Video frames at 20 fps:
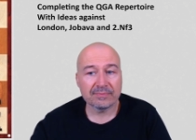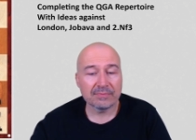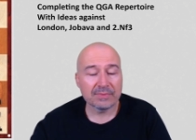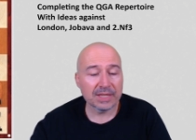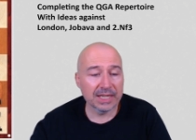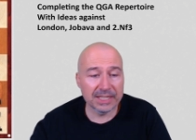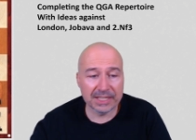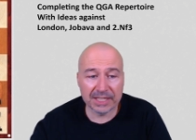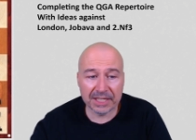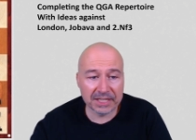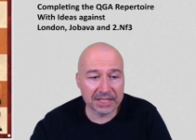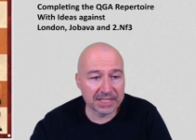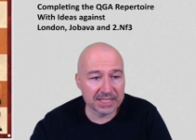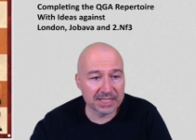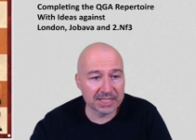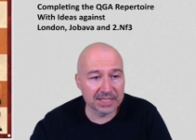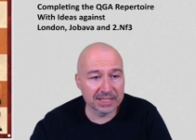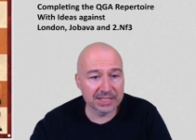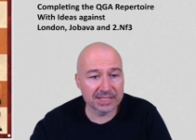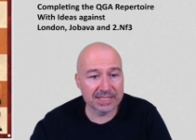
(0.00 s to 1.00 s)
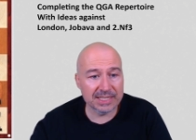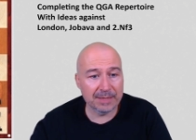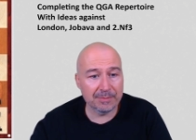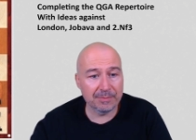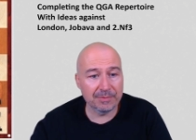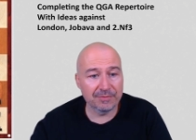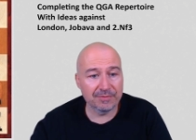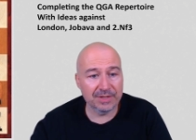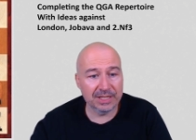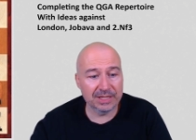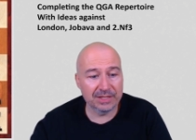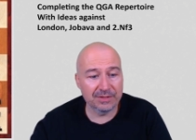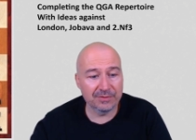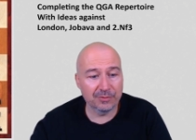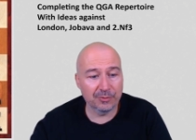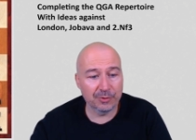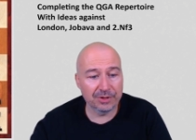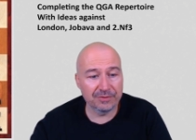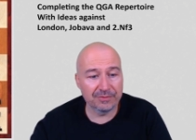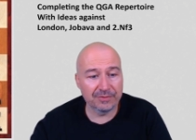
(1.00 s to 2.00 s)
And the idea is still the same: if knight
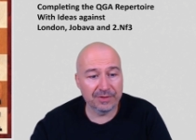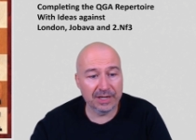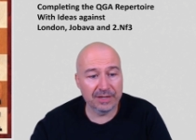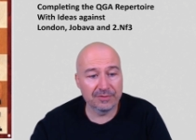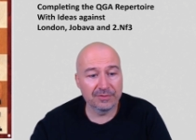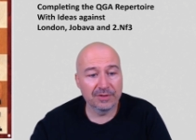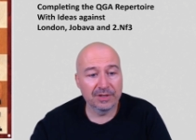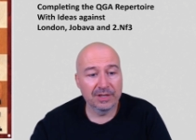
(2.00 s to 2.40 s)
d4, e5,